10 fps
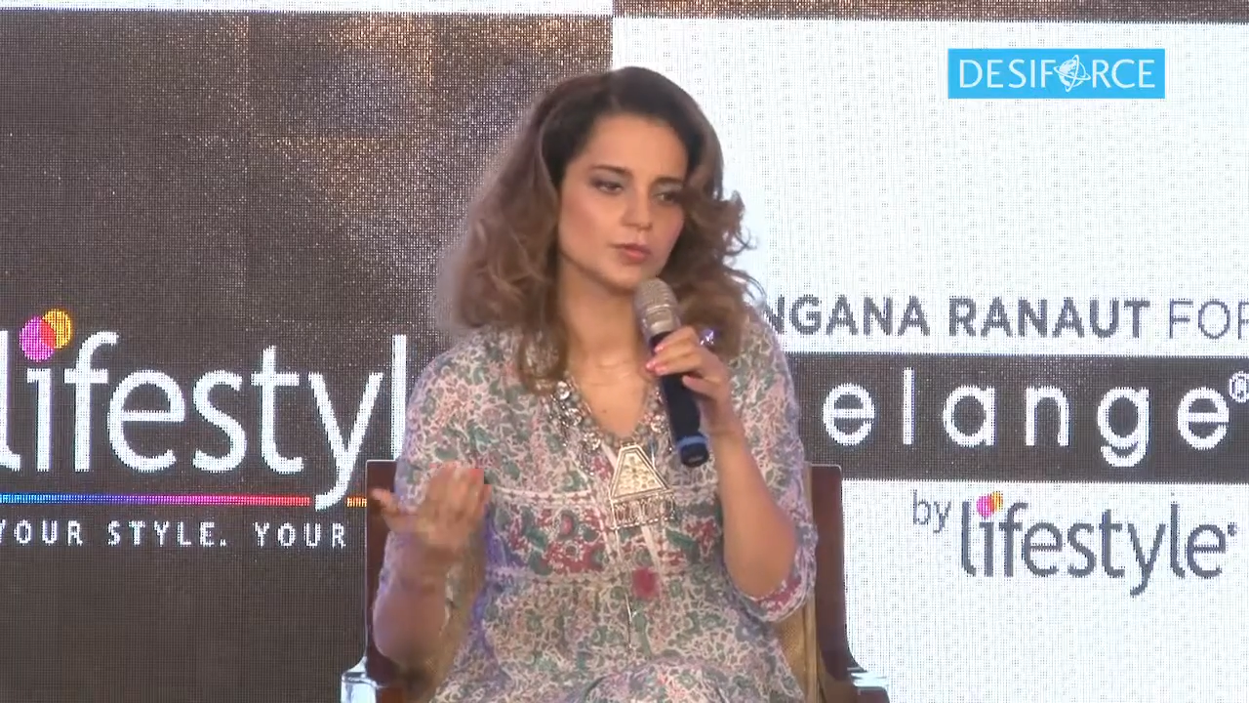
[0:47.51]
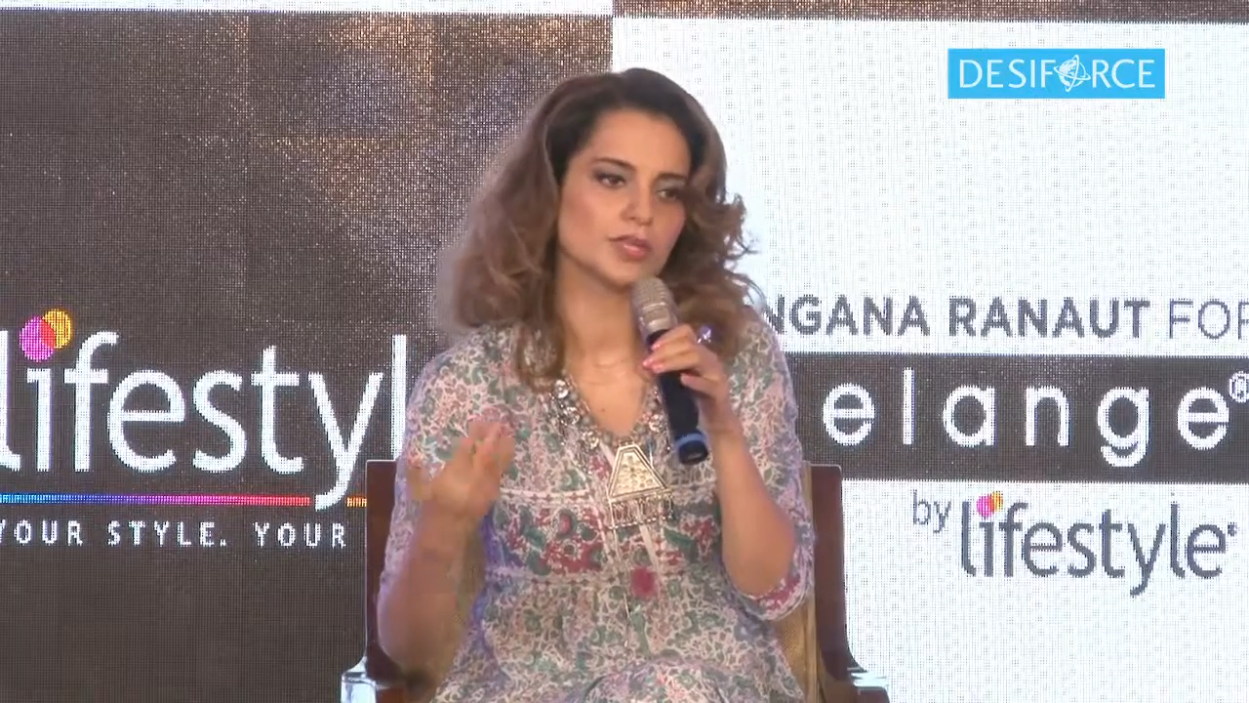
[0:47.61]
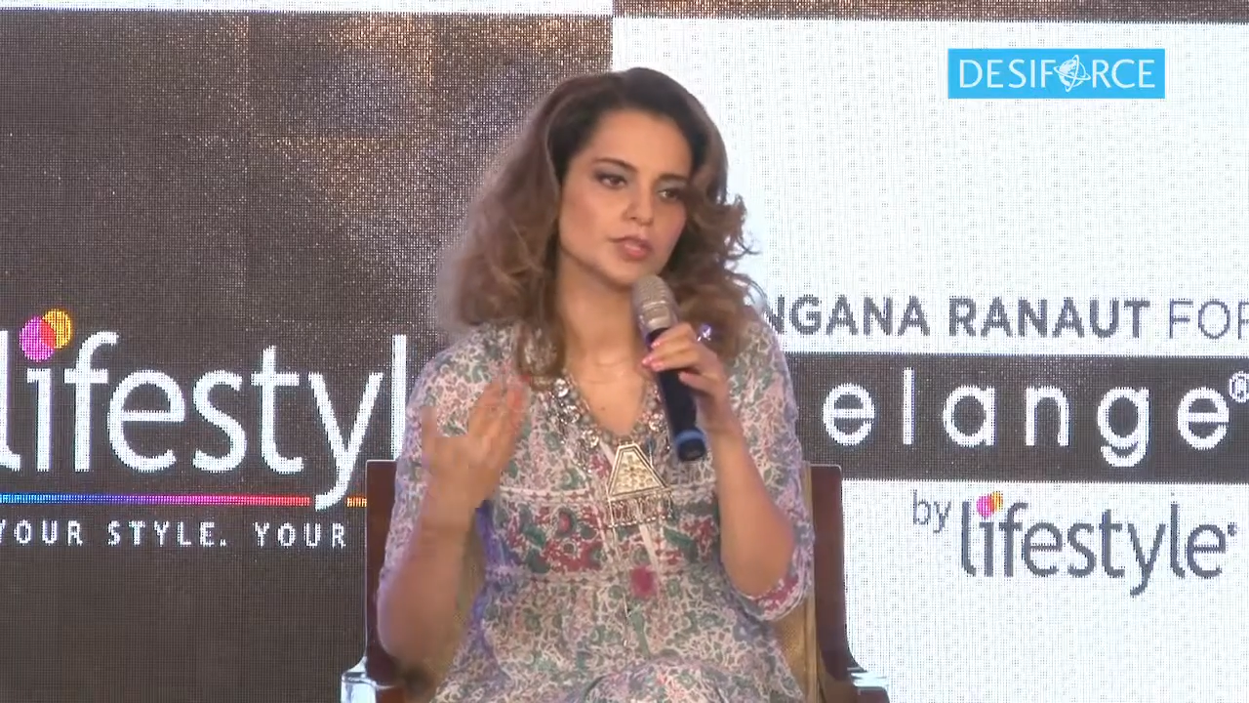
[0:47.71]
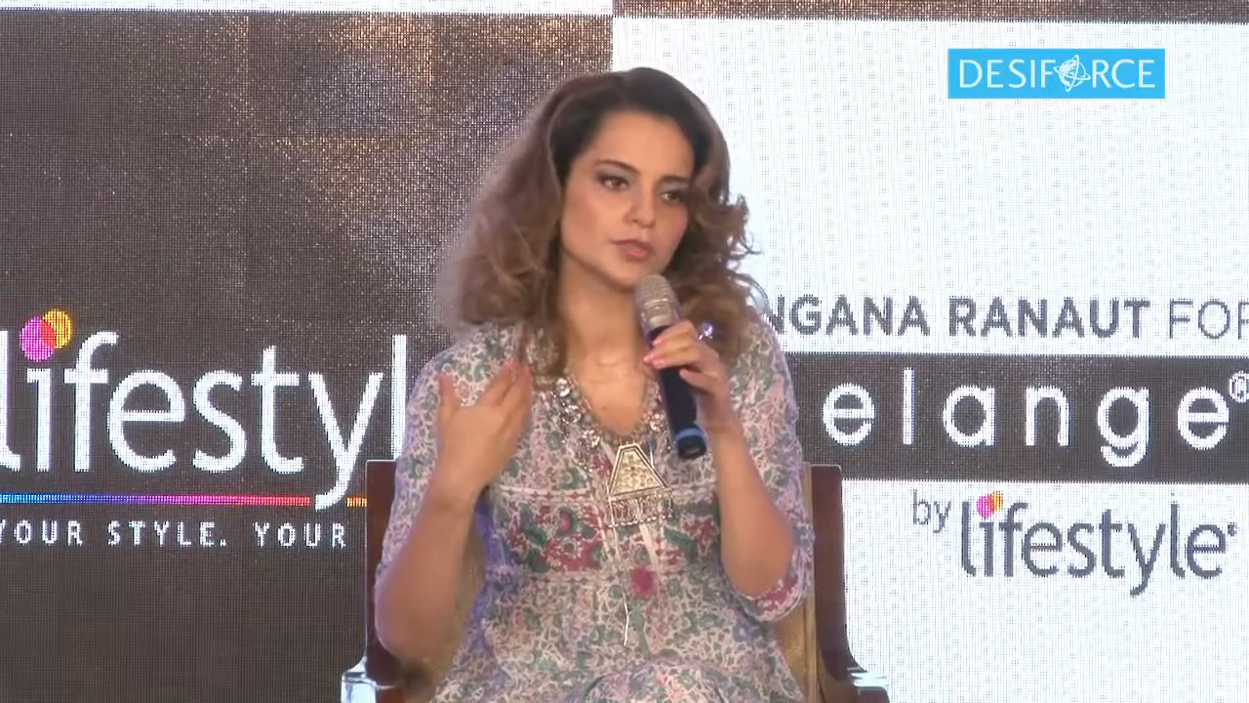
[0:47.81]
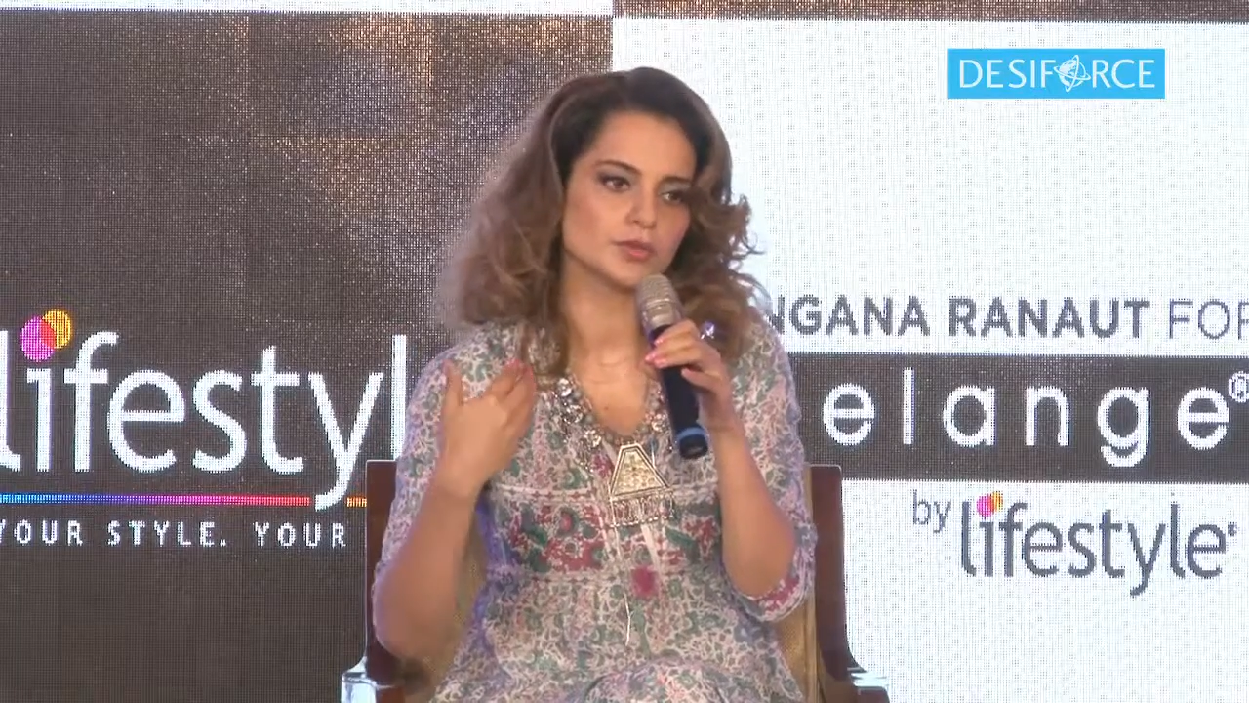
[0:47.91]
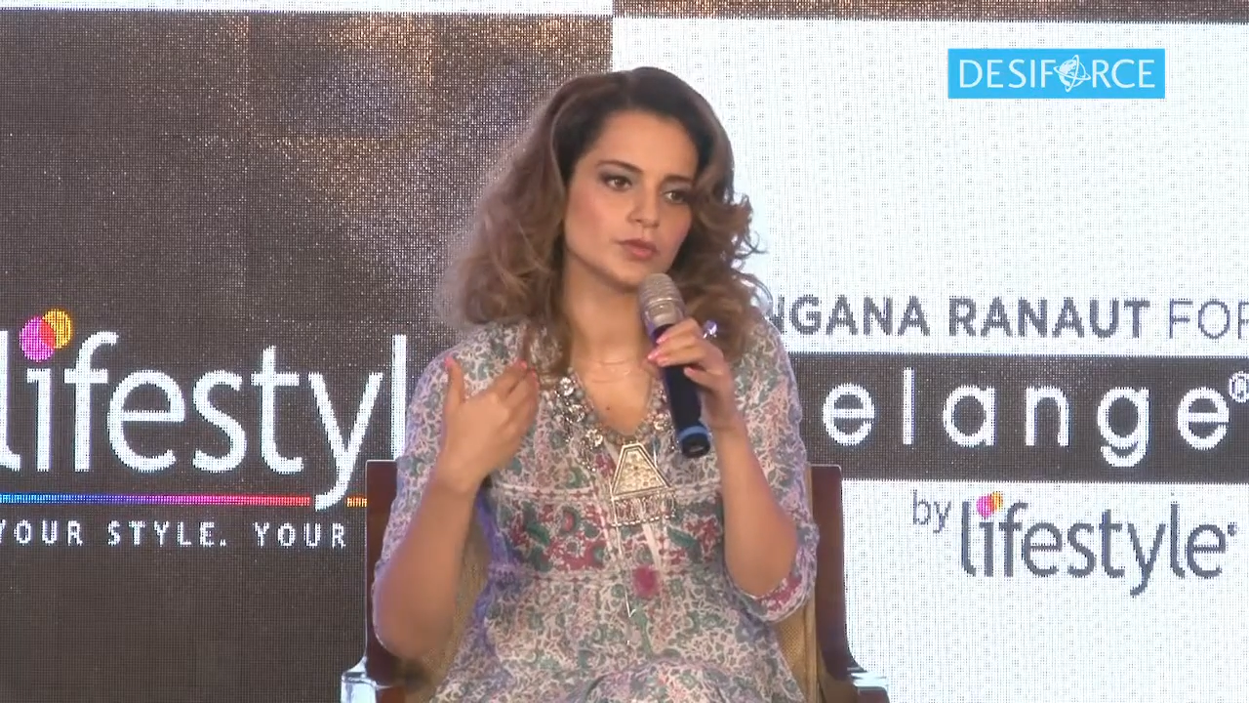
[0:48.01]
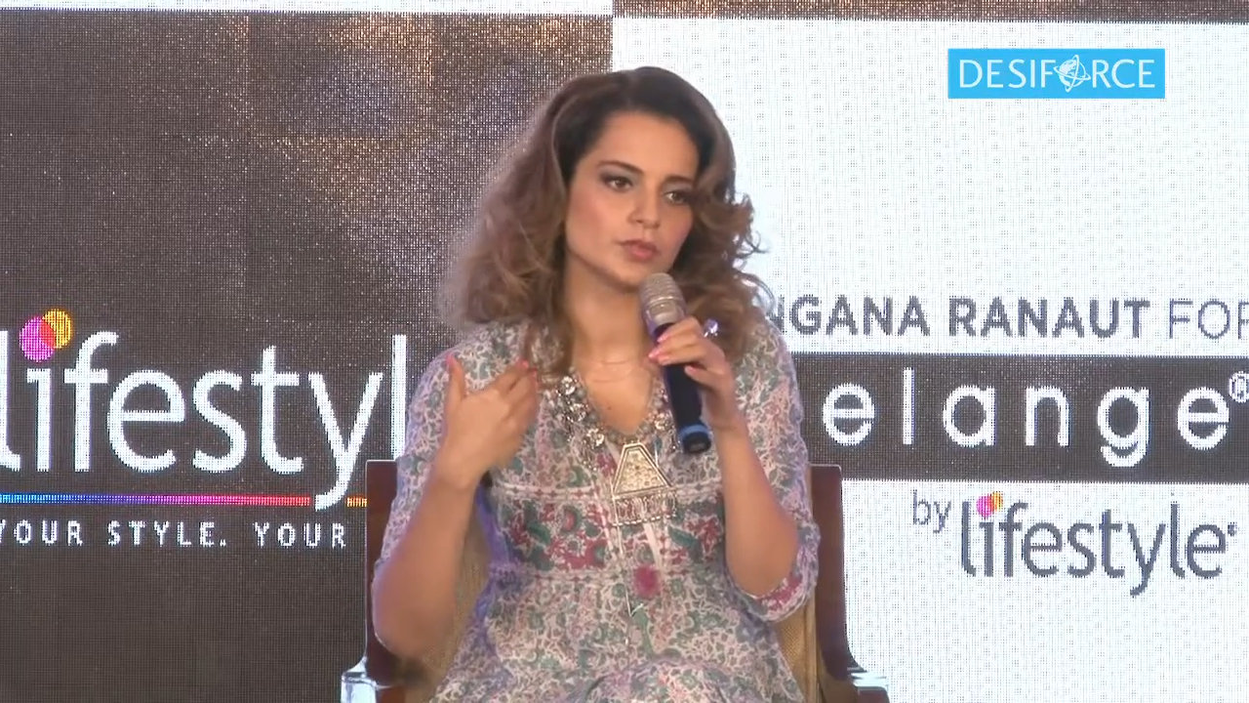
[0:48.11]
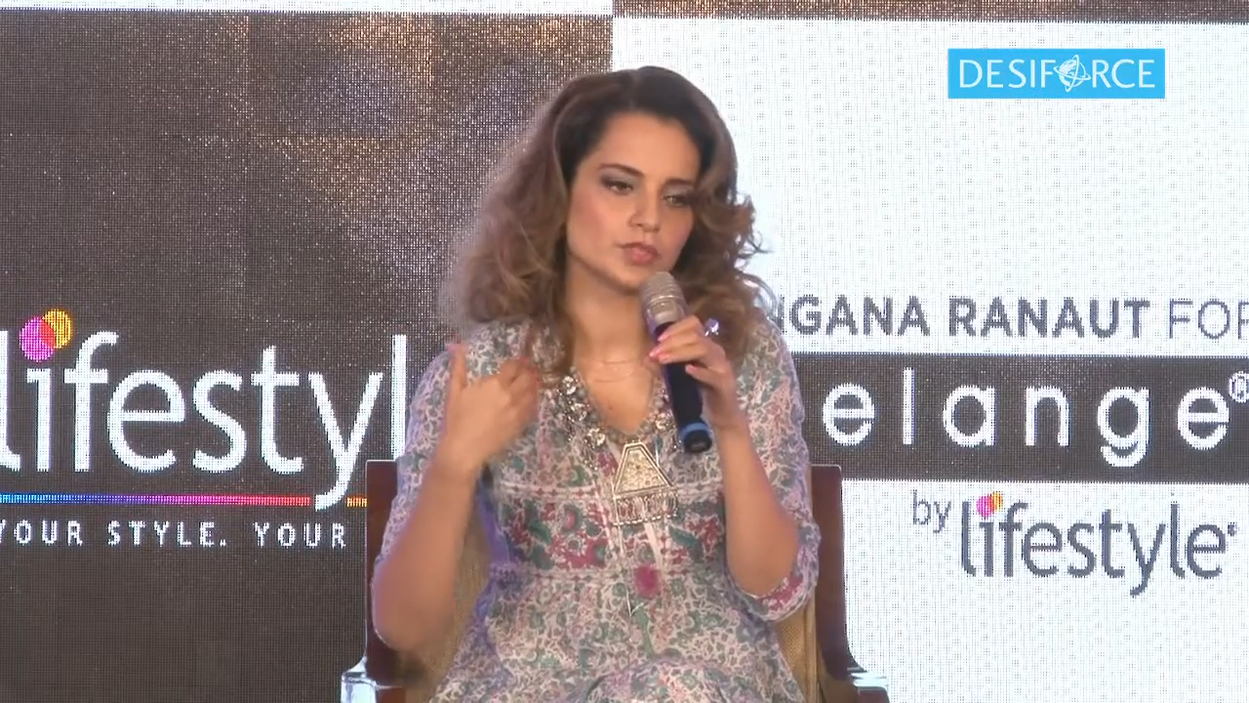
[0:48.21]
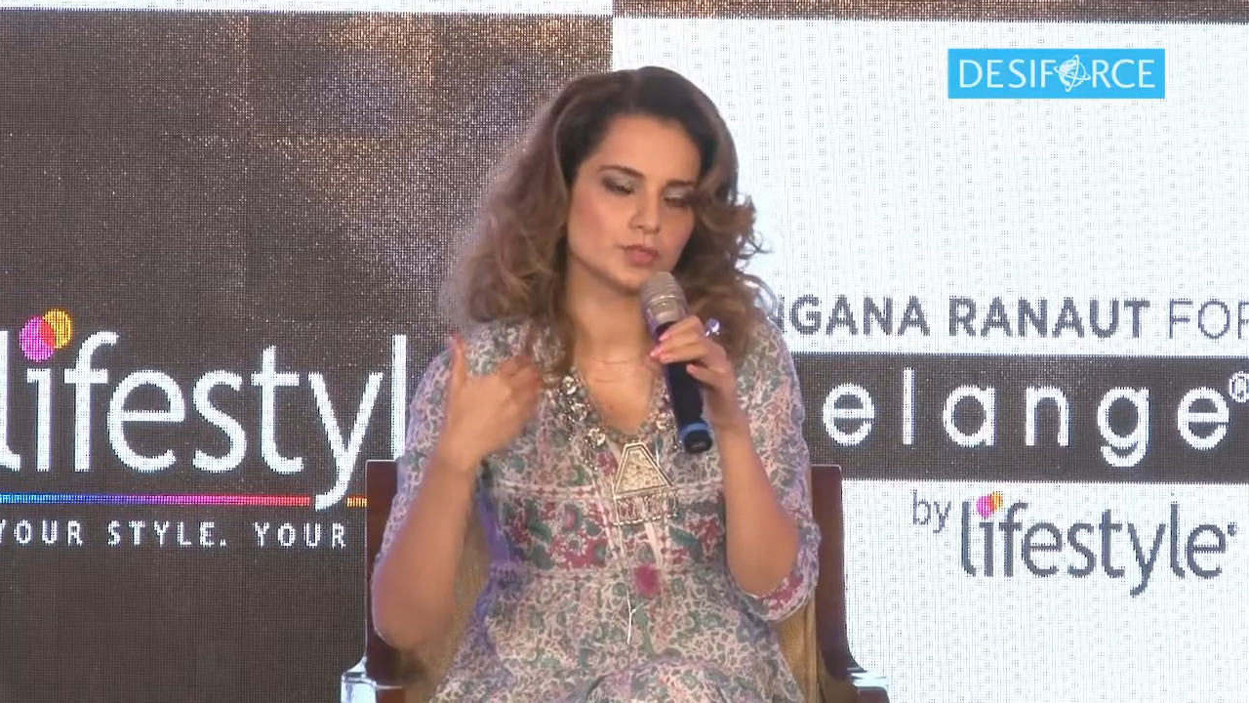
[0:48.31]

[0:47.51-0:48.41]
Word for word: but to